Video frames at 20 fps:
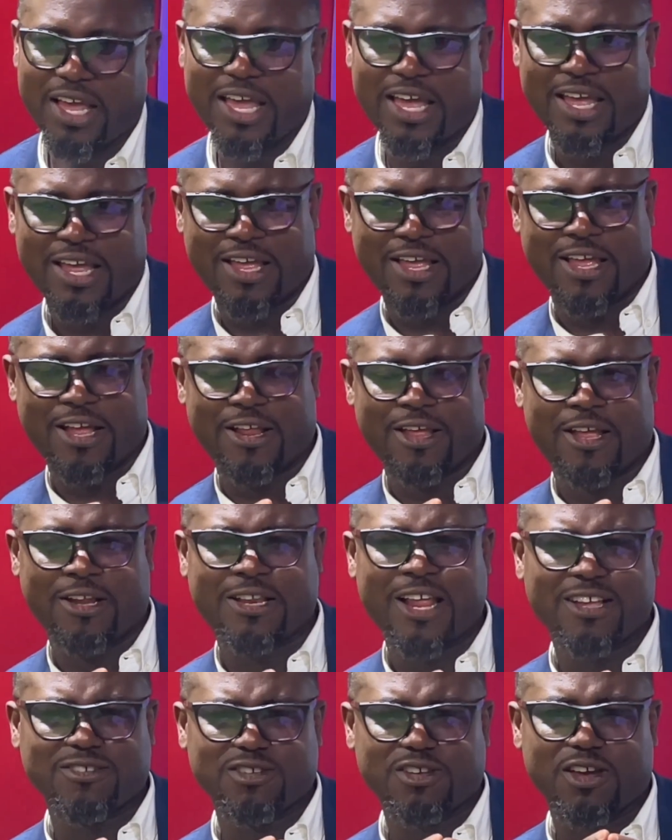it
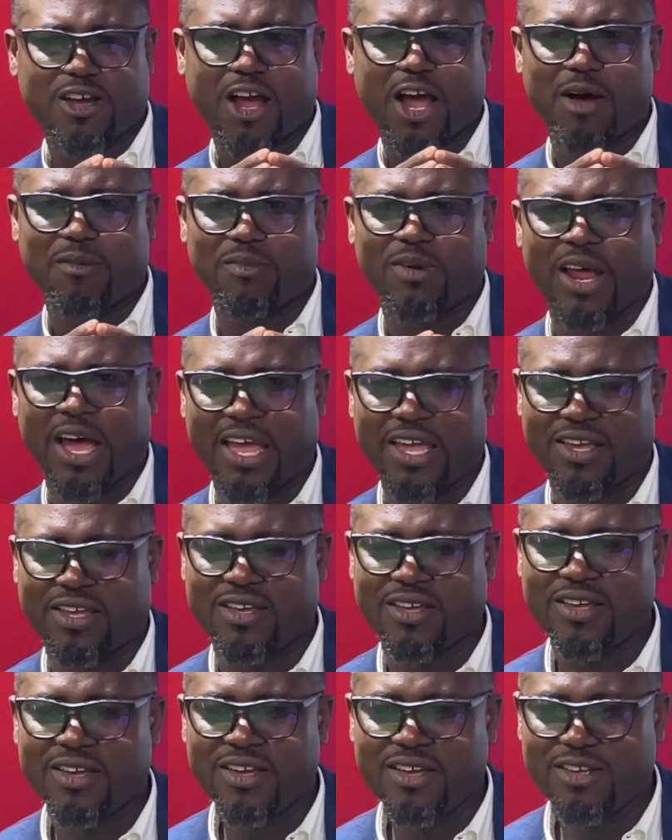doesn't come like
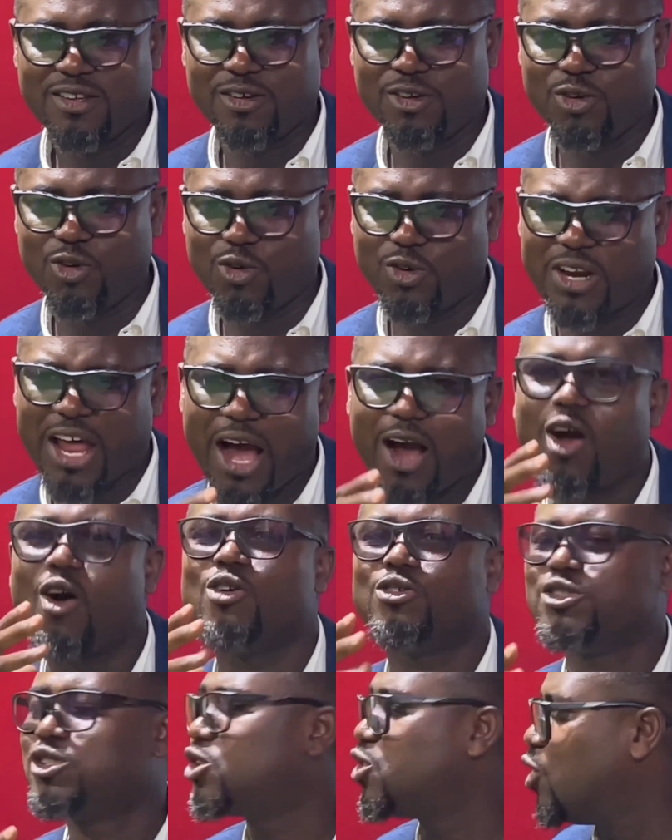that
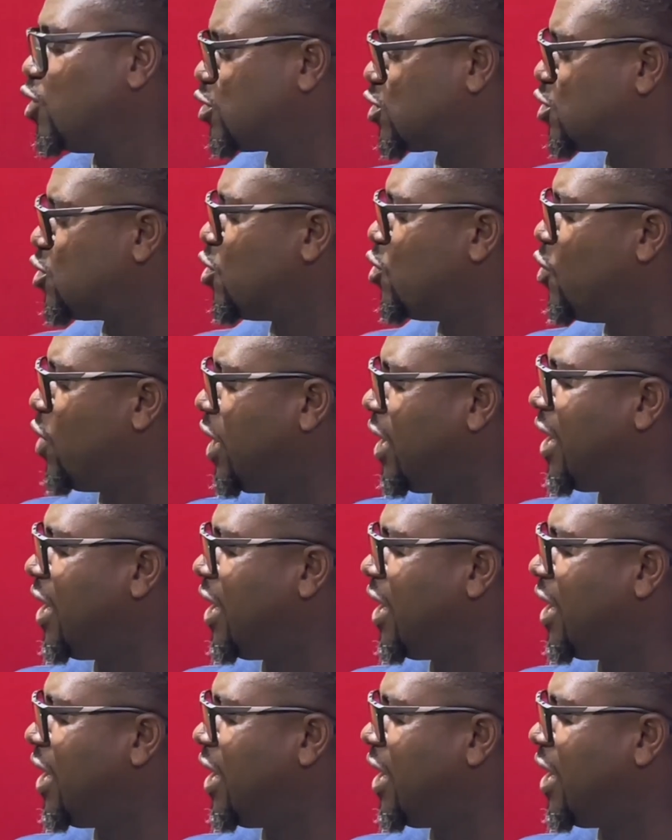conscious way.